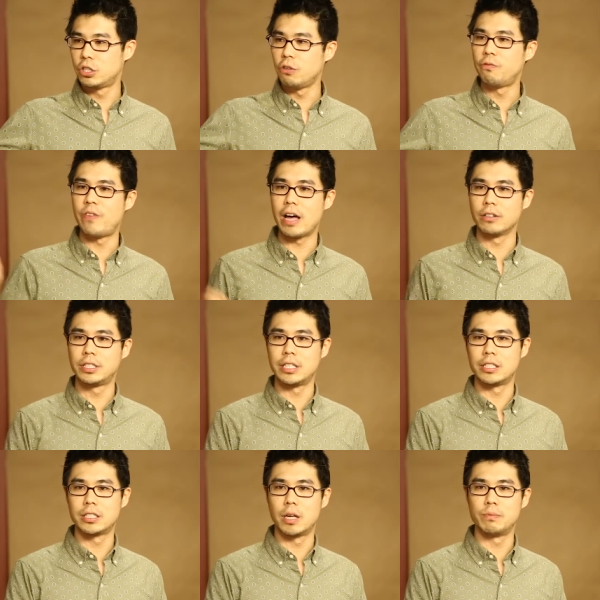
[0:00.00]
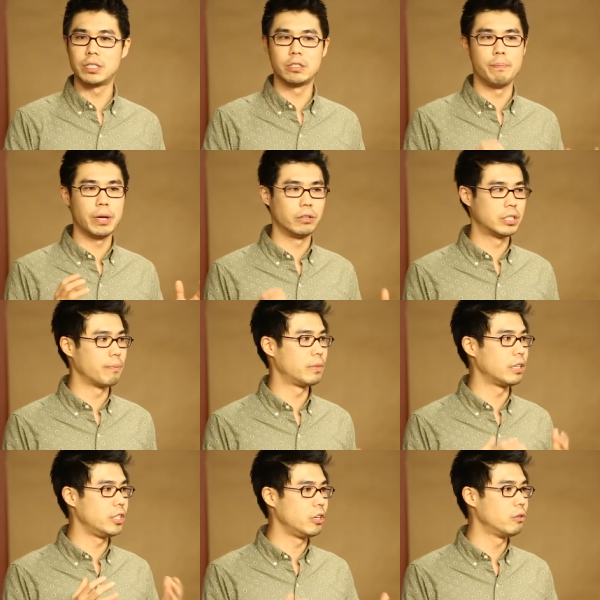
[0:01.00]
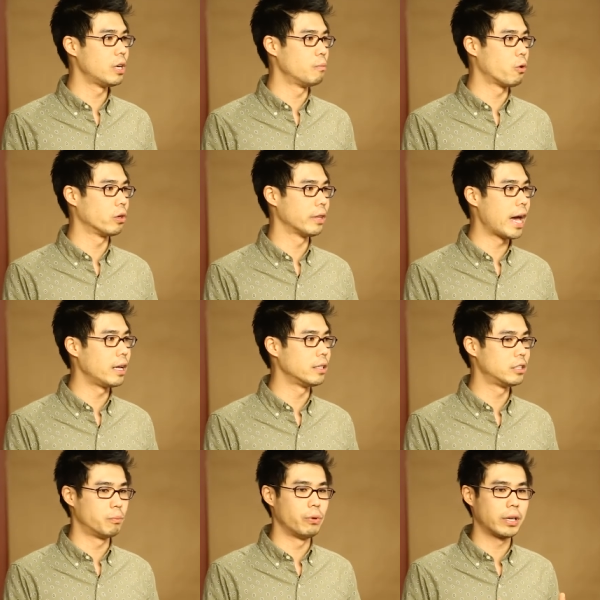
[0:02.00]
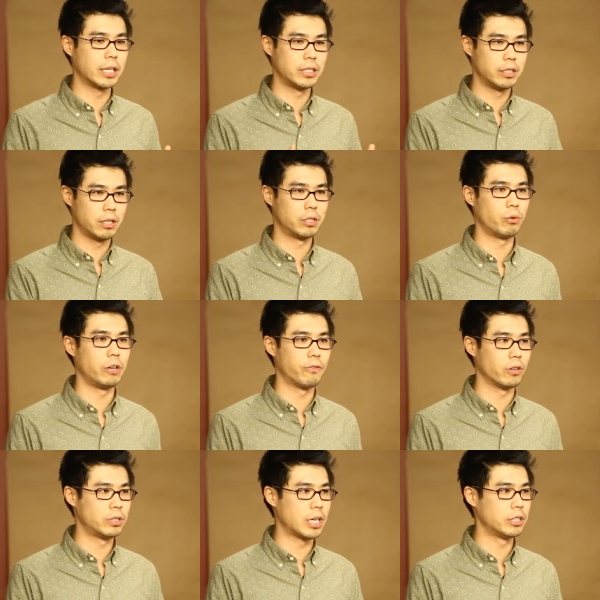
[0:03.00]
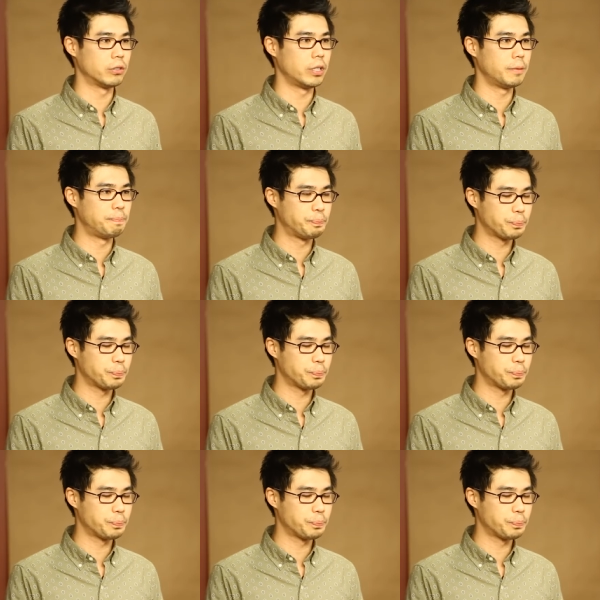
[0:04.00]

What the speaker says: two failed systems to build something new and more enlightened, to bring us into the 21st century.